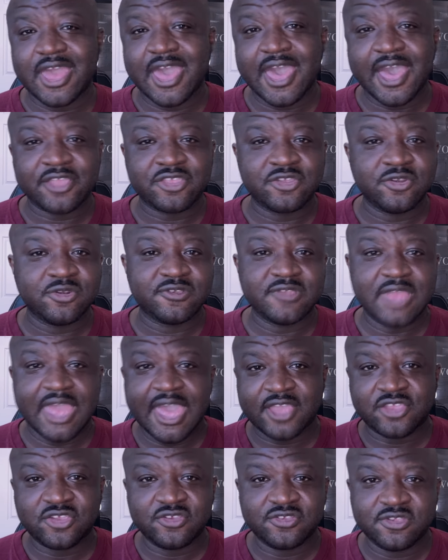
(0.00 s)
actors and
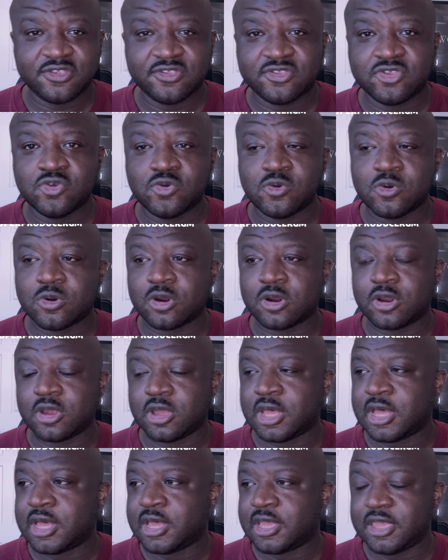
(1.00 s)
actresses who were
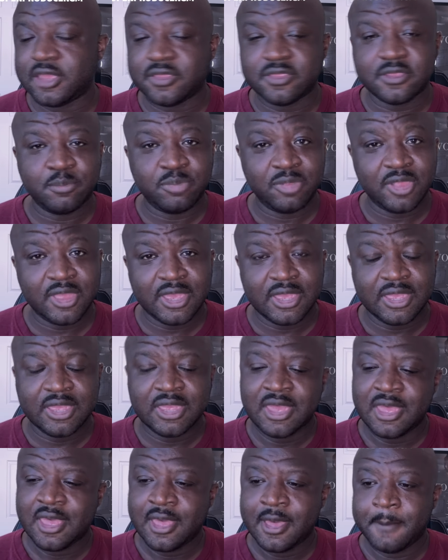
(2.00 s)
in the play,
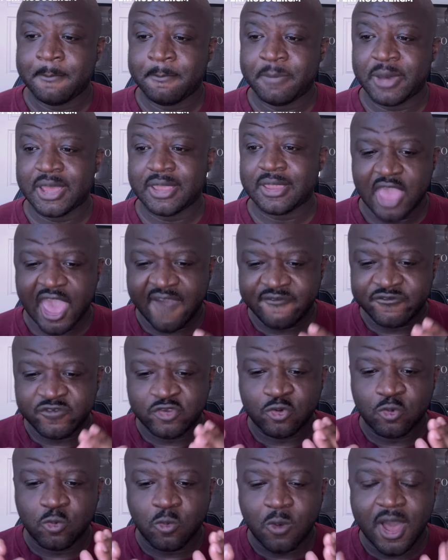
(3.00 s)
but
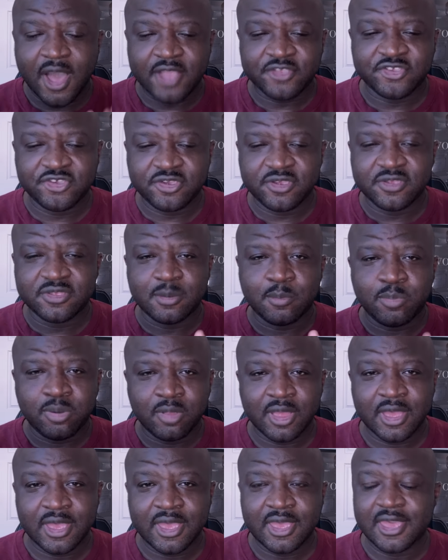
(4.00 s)
after watching the
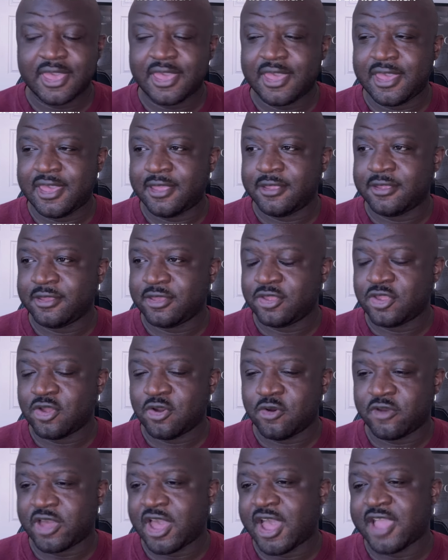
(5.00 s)
play and,
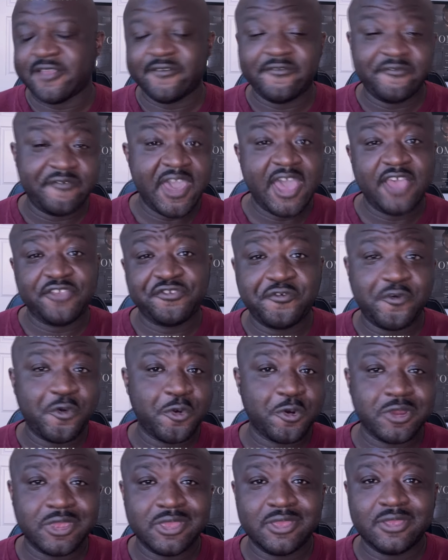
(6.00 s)
kind of fast
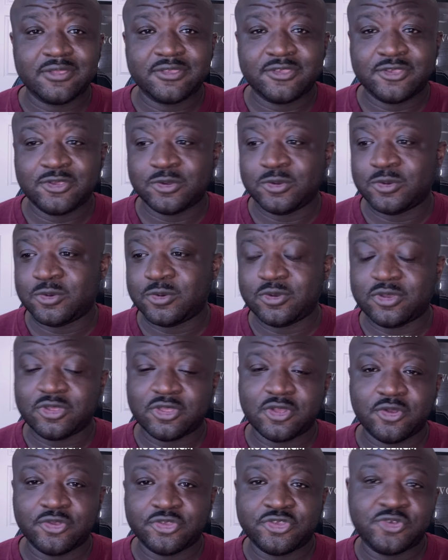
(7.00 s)
forwarding to,
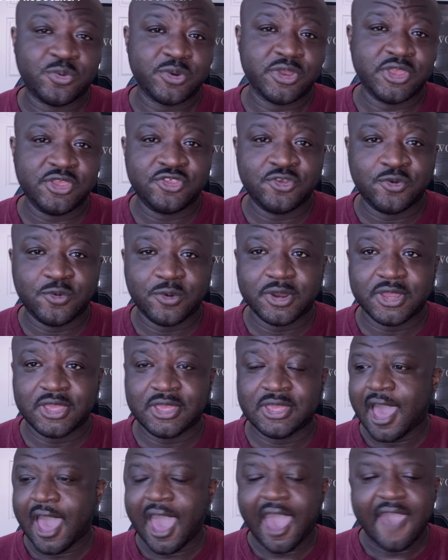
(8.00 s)

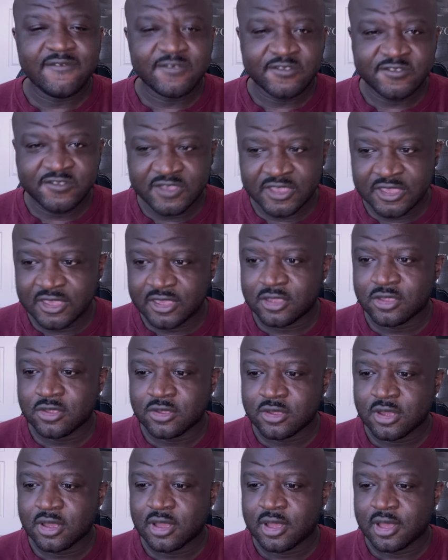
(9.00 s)
2020, I've seen
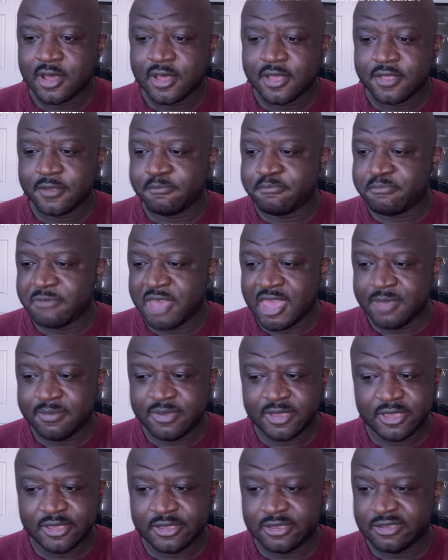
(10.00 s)

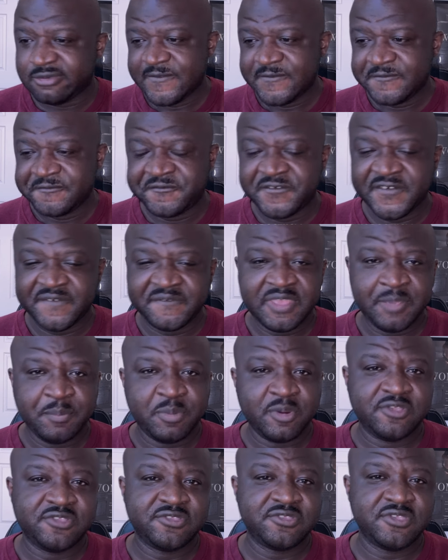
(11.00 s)
maybe
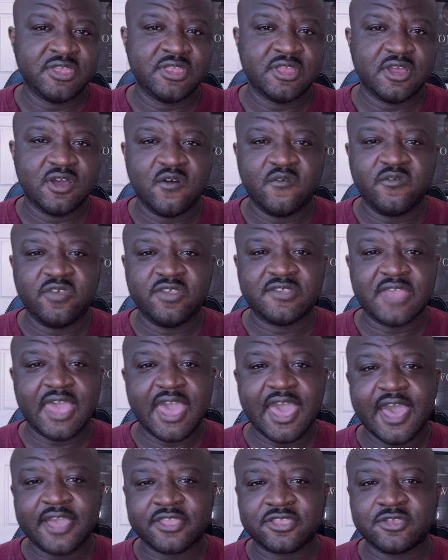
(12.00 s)
50% of these
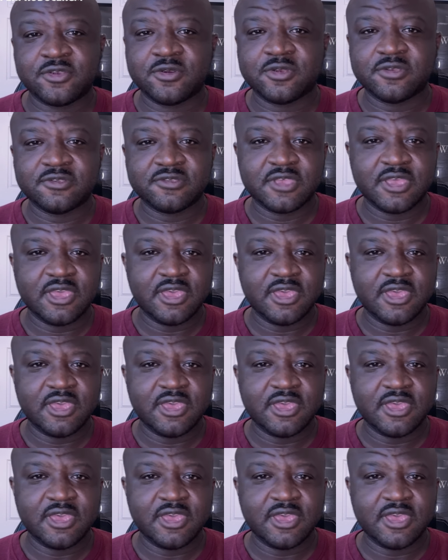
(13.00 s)
actors